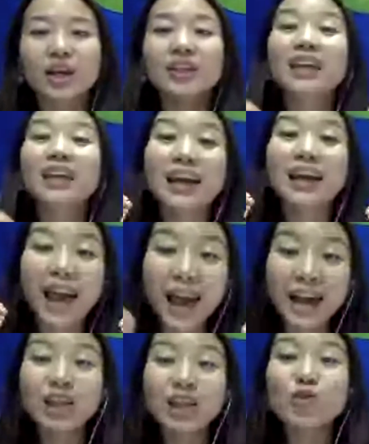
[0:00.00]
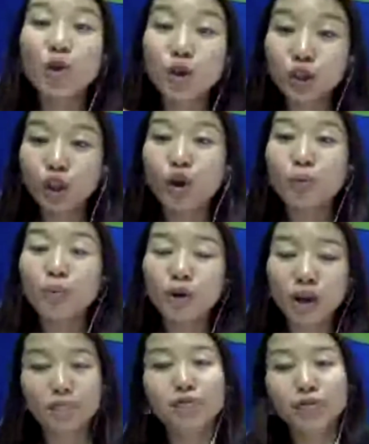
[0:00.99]
an annual global
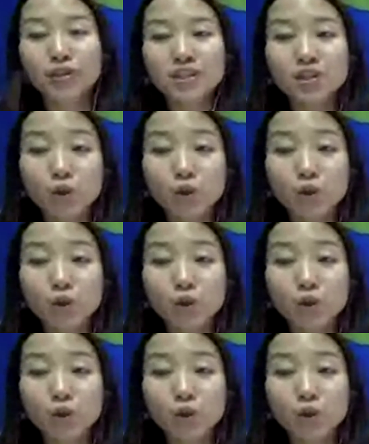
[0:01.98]
conference,